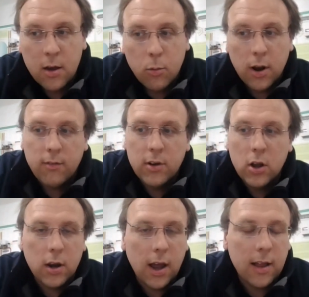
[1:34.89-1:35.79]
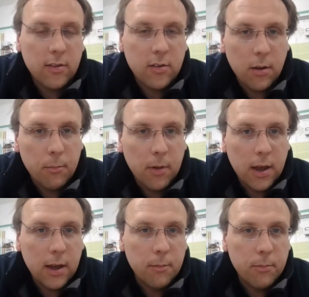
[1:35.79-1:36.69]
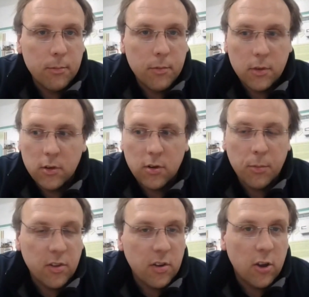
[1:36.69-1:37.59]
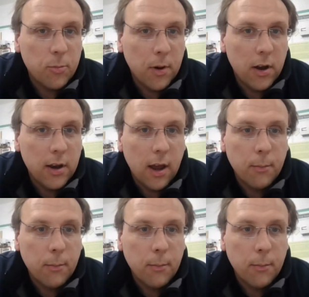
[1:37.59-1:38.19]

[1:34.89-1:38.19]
we'll have a look at some of the science behind it.